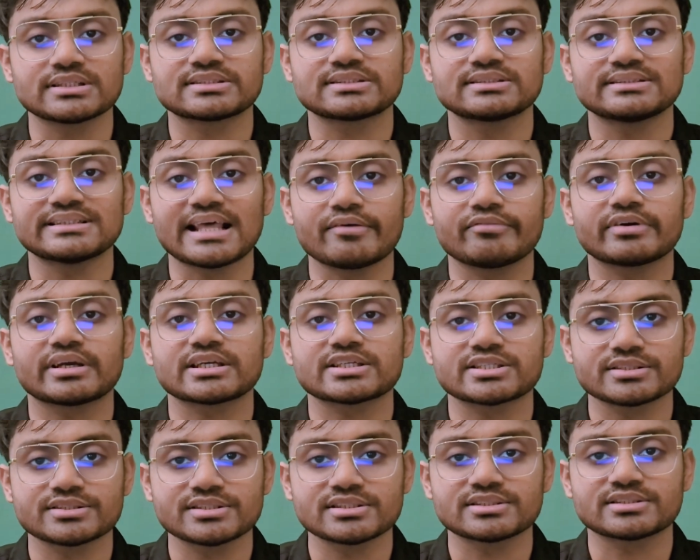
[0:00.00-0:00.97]
navigation
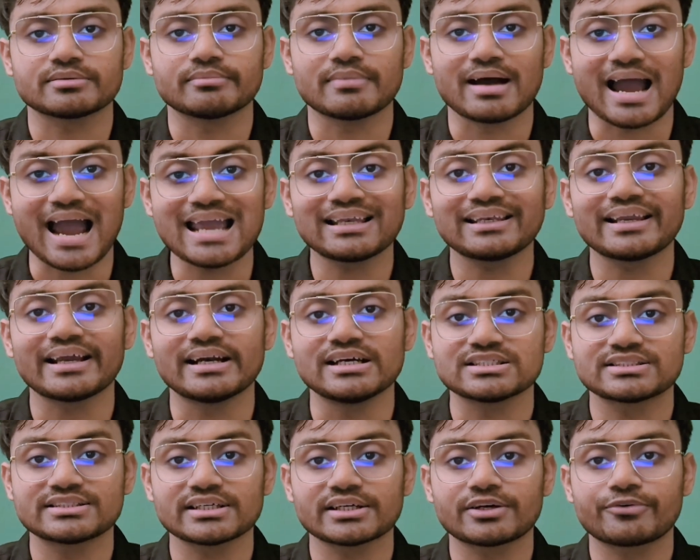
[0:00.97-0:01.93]
system highlights
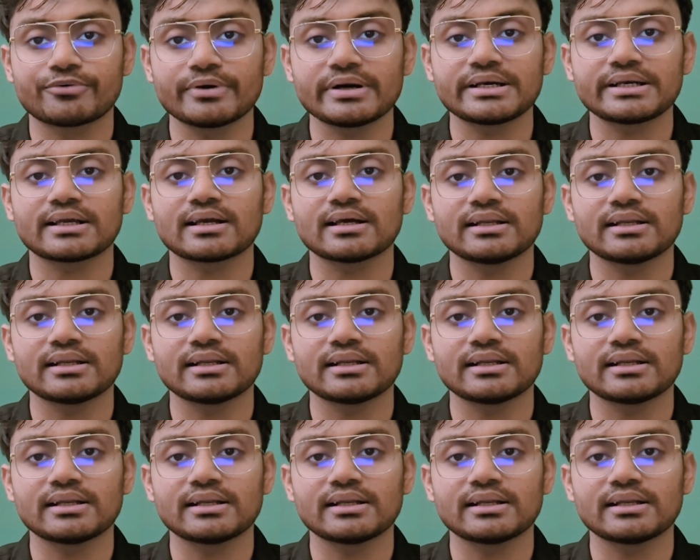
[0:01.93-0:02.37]
the critical